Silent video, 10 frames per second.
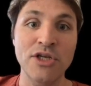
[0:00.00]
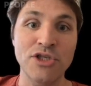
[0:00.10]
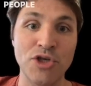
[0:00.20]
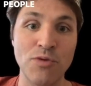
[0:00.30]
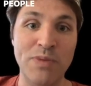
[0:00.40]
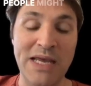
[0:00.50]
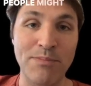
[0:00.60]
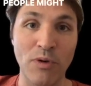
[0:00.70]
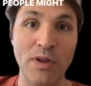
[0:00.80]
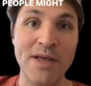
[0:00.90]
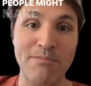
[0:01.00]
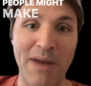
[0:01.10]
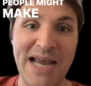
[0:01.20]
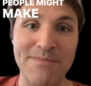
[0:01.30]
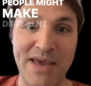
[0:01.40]
Two people
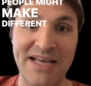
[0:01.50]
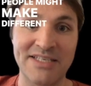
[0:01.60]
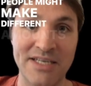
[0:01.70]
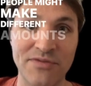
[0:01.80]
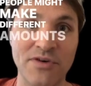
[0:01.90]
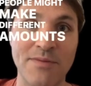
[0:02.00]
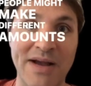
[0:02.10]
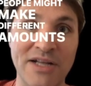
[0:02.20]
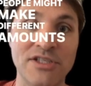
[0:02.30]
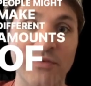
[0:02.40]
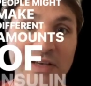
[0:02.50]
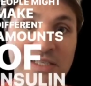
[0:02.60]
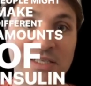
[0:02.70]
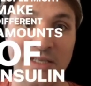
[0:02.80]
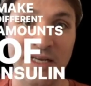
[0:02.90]
might make different amounts of
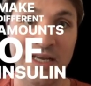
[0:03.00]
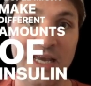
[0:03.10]
insulin